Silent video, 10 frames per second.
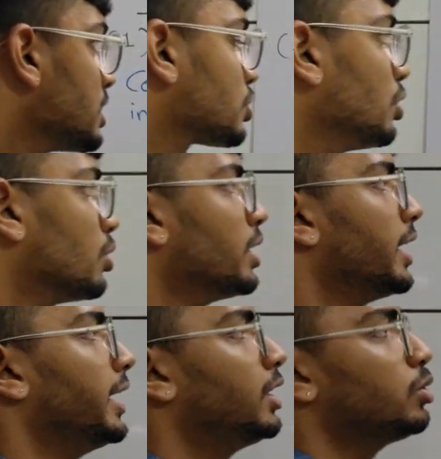So
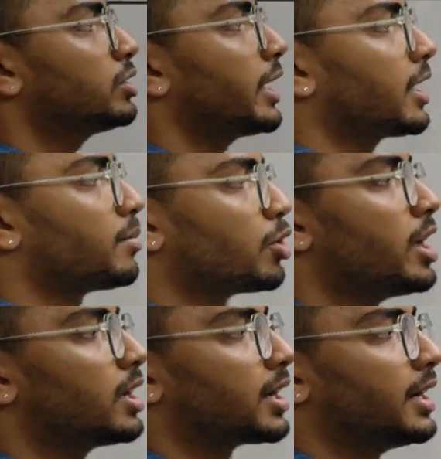in two-sector
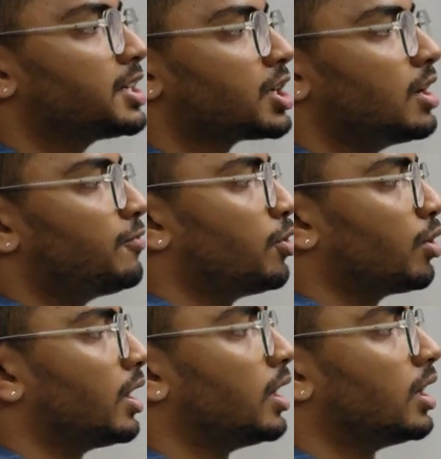model, condition
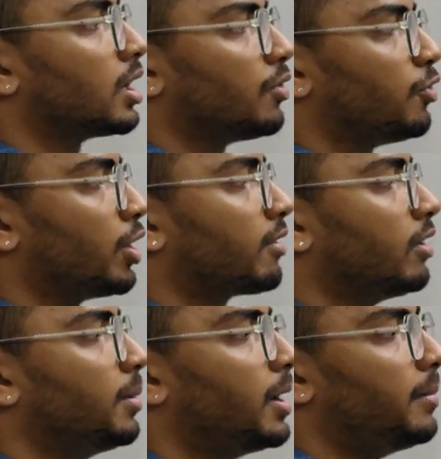for
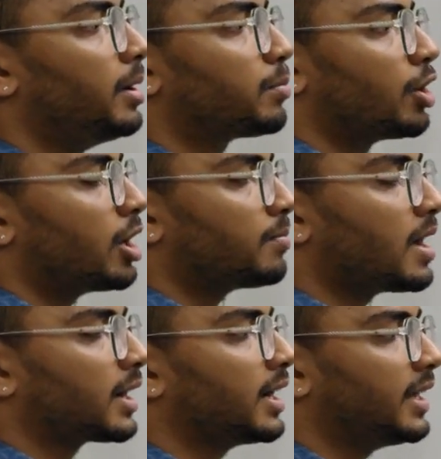equilibrium in product
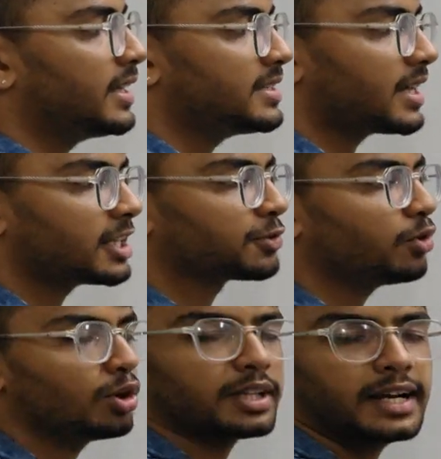market is as
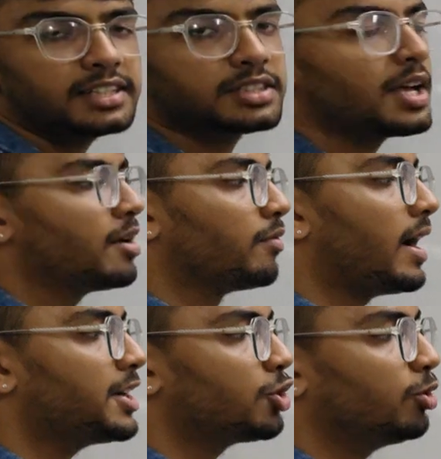follows. That is,
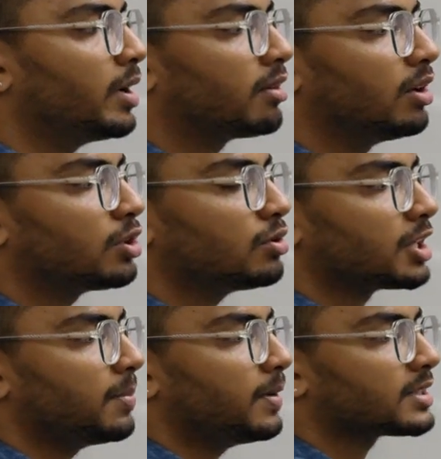y should be equal to
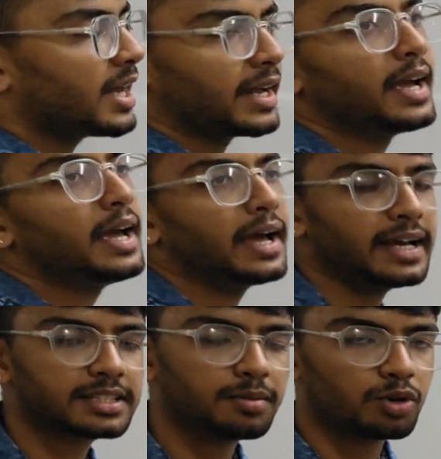c plus I.
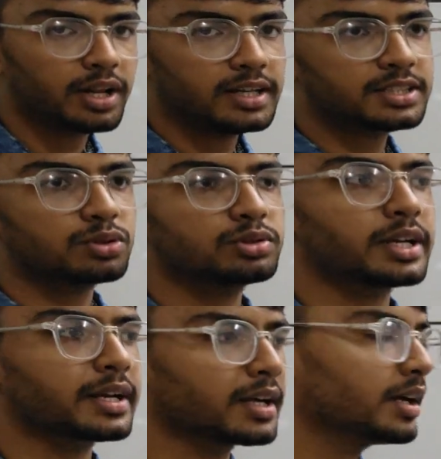As the model is
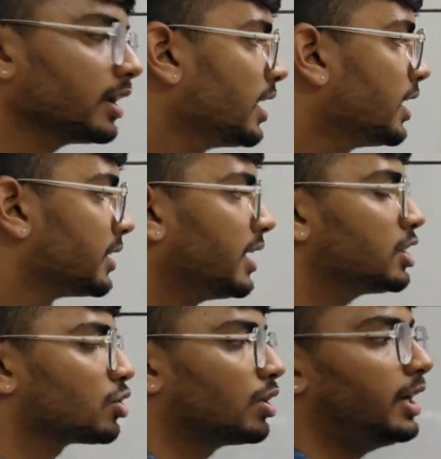two-sector, there
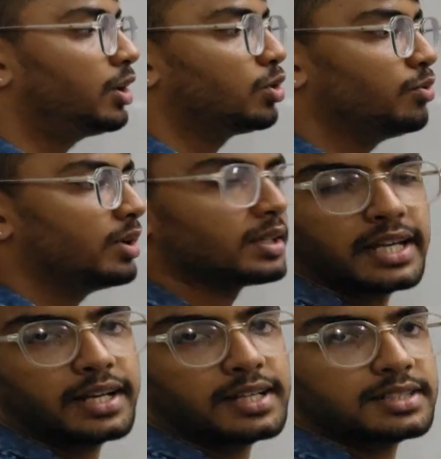is only two
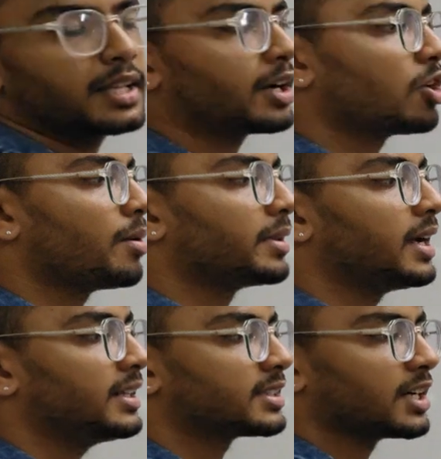sectors in the economy.
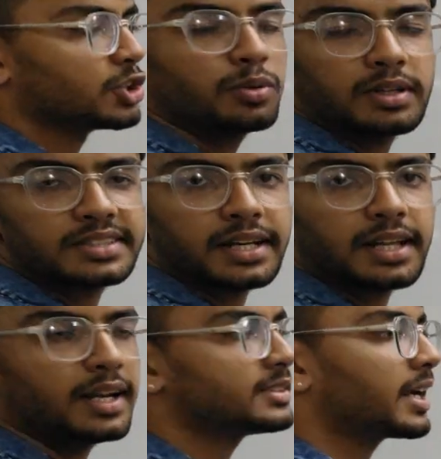That is consumer
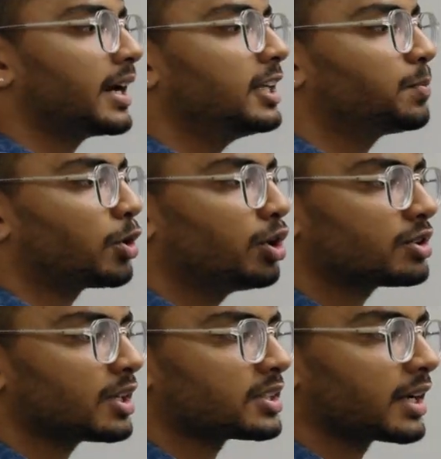sector and second is
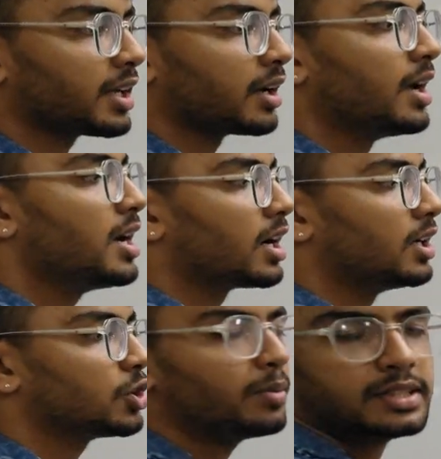producer sector.
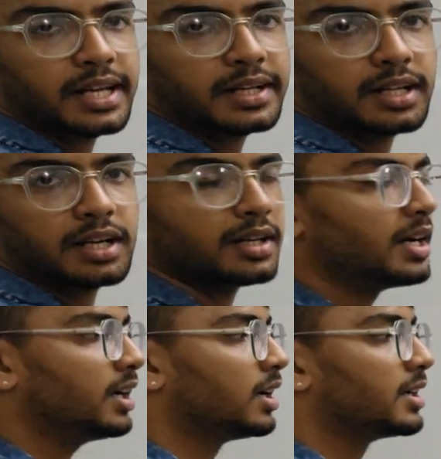Consumer sector
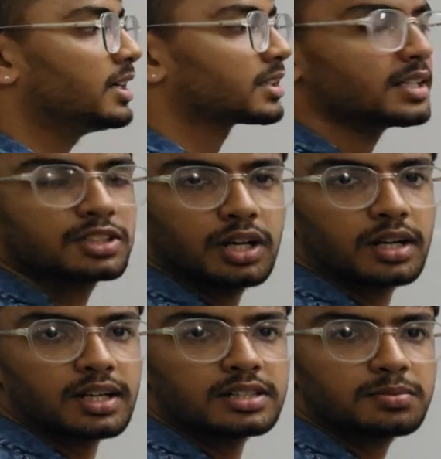does
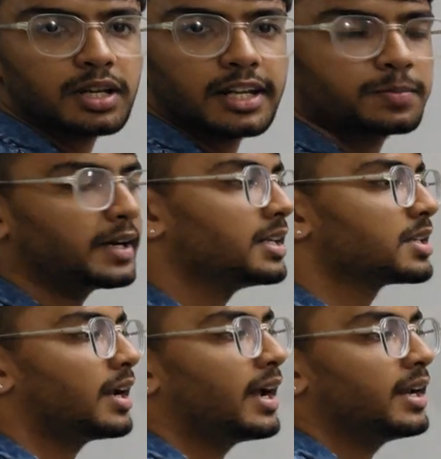consumption
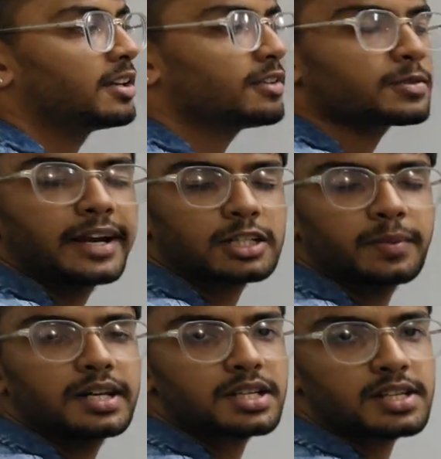expenditure and investment
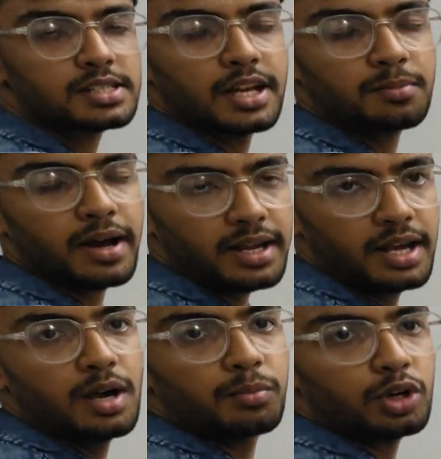expenditure is done by
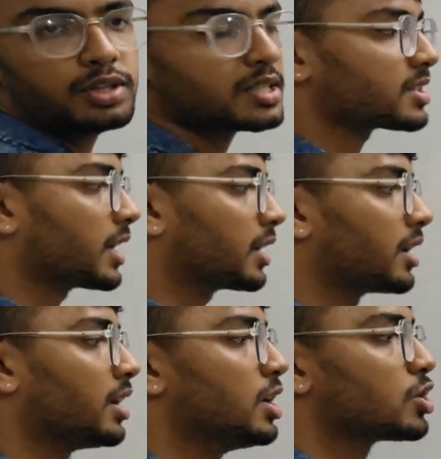producer
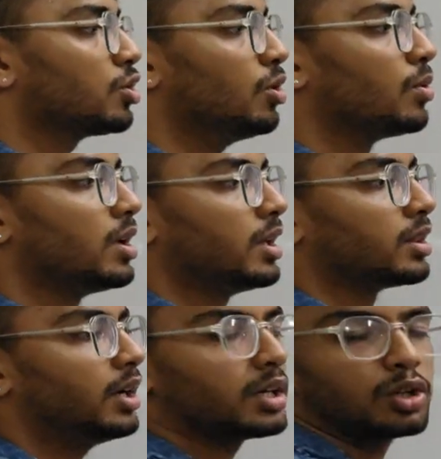sector. So
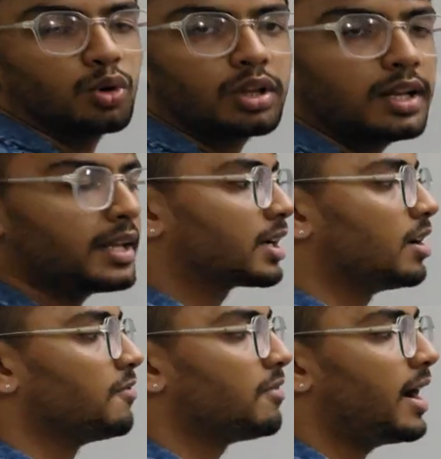the total
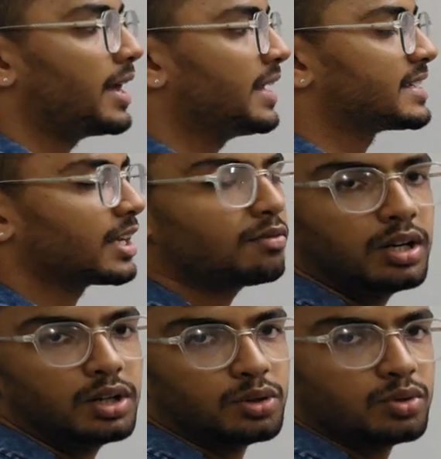income y is
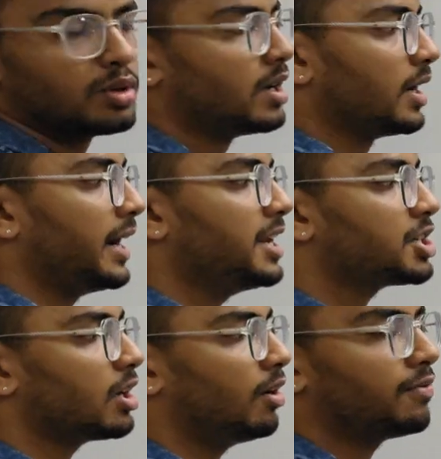equal to
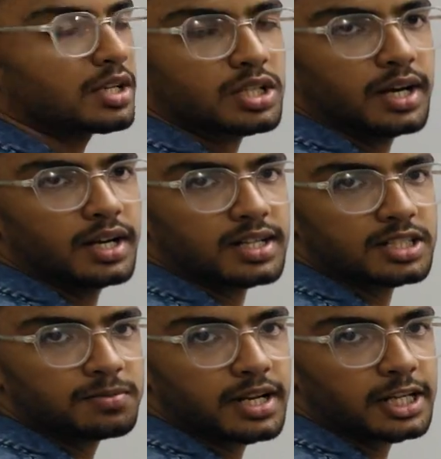addition of
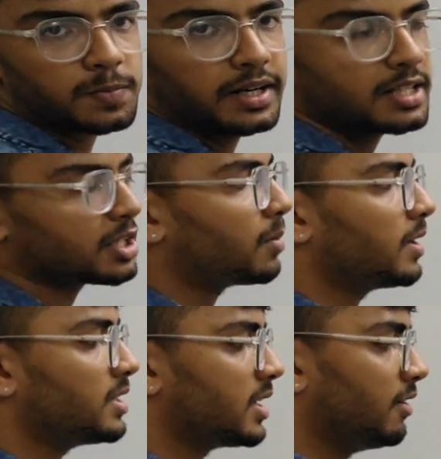consumption expenditure
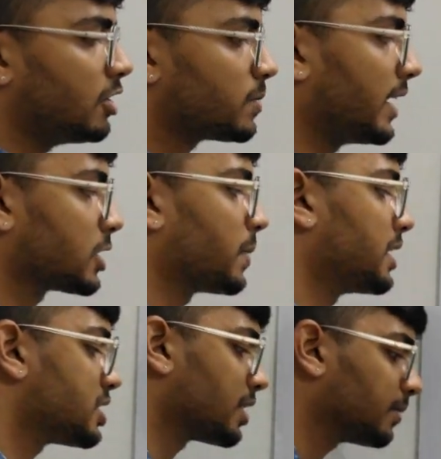plus investment
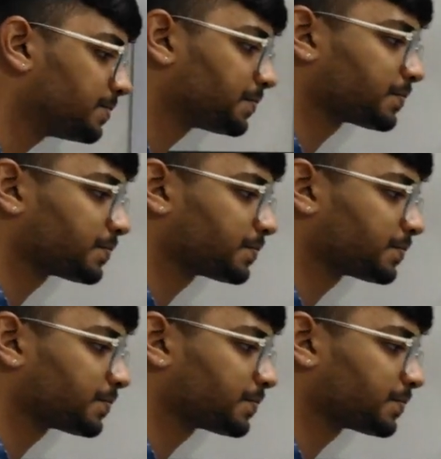expenditure.